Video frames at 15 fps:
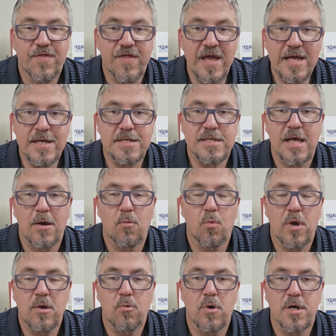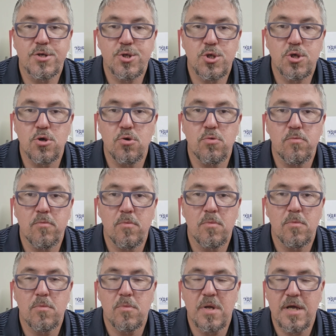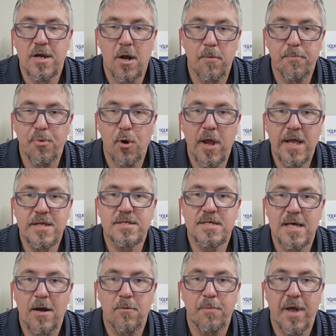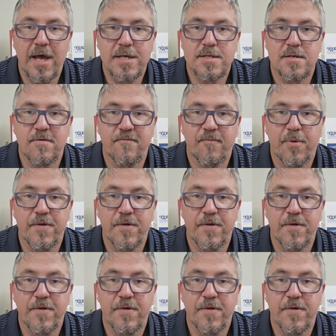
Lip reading: things that we assume in our brain sound passive,